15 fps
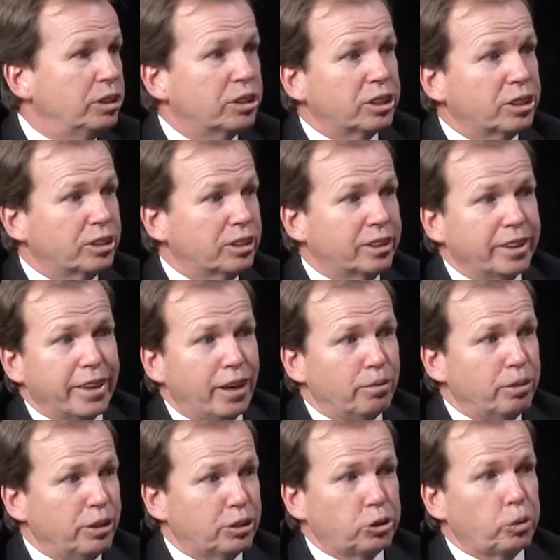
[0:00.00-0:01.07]
you see how
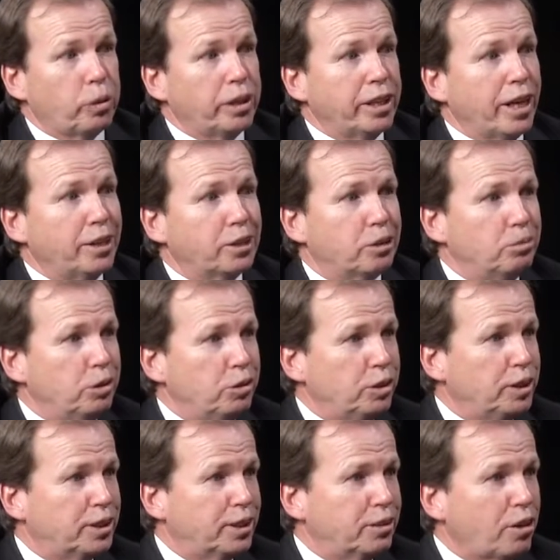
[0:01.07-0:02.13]
there's 28
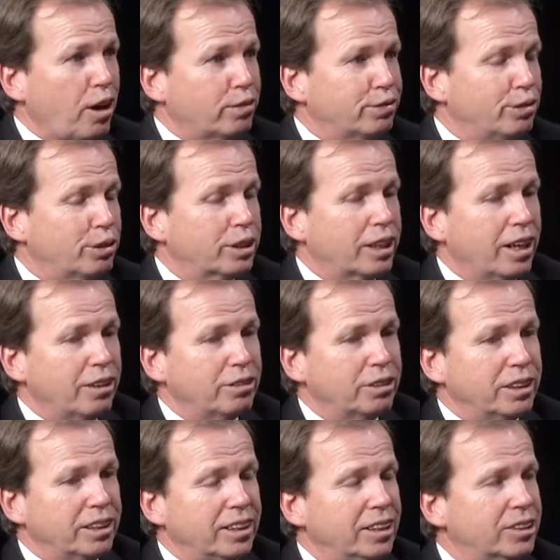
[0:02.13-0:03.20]
communities in Norfolk
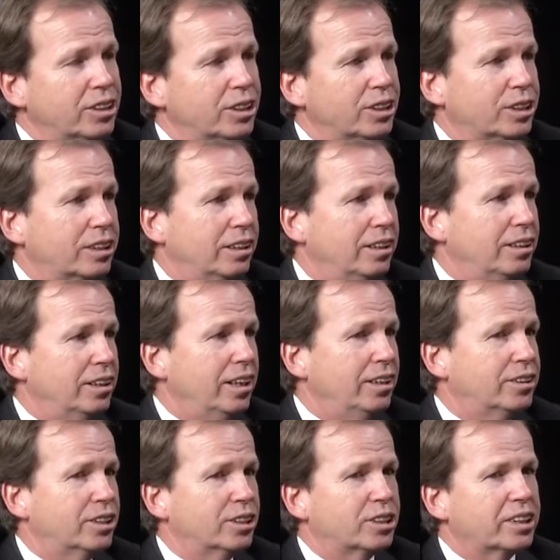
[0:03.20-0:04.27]
County, it's
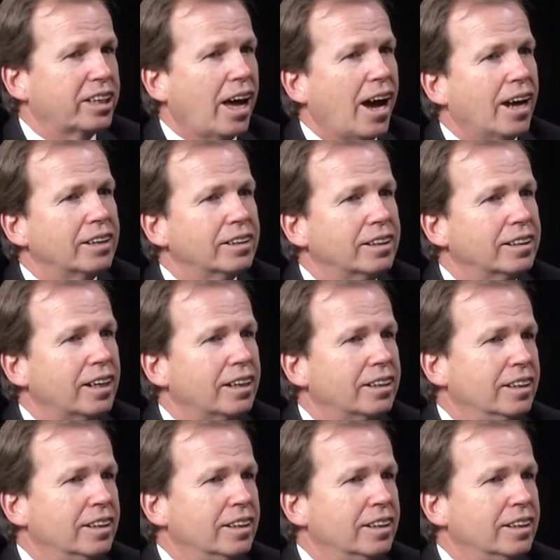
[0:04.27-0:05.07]
a start. And